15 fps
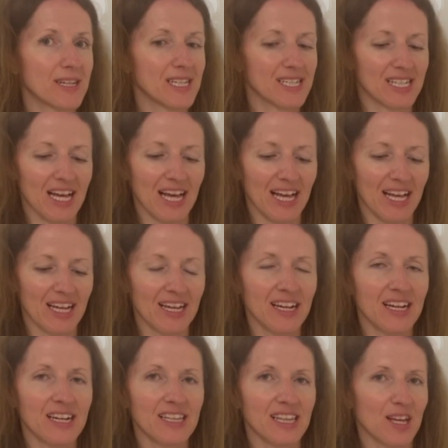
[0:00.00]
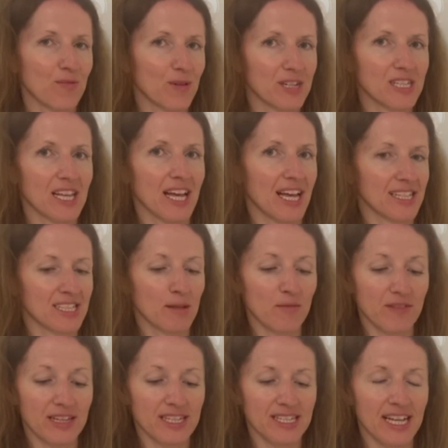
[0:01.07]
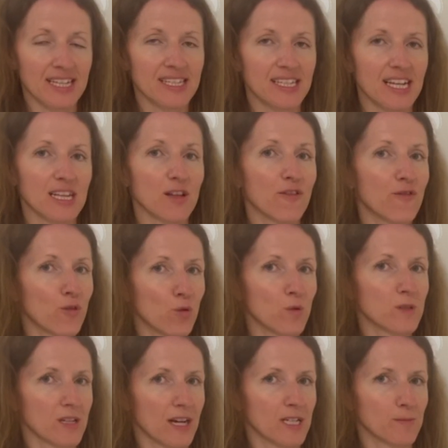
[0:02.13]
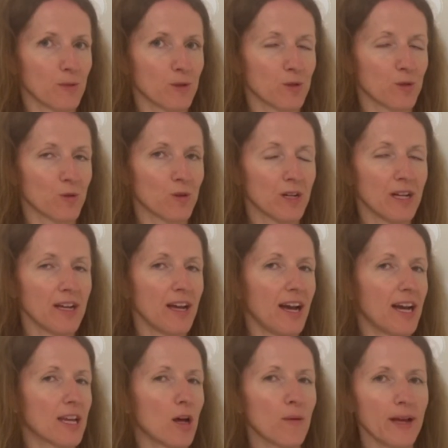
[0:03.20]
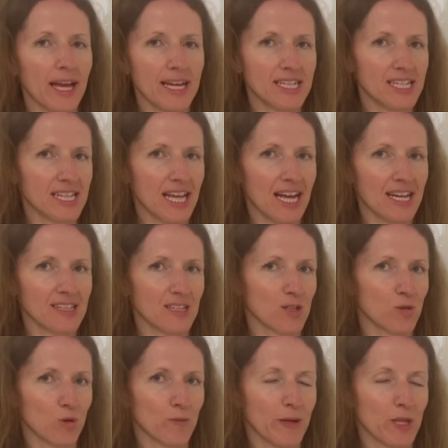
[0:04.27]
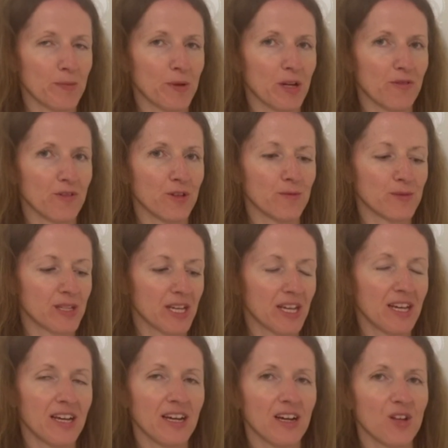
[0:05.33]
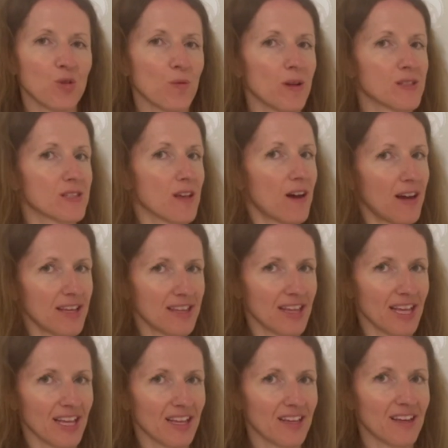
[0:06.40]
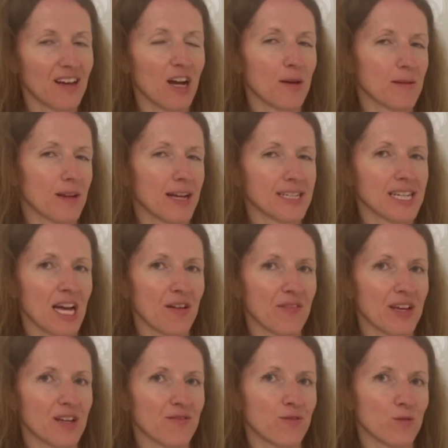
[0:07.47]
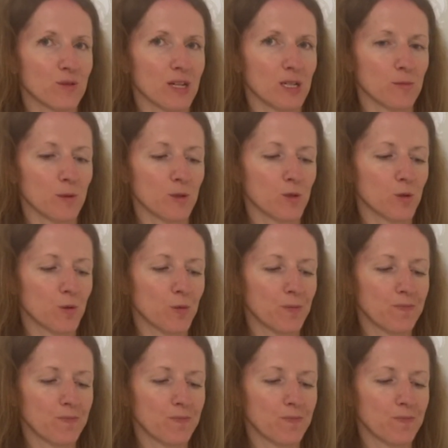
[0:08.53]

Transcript: saying they wish they had some of these scents in the full size bottle, and I'll get into that as I talk about the perfumes and the ones that I think I would like to have in a full size bottle.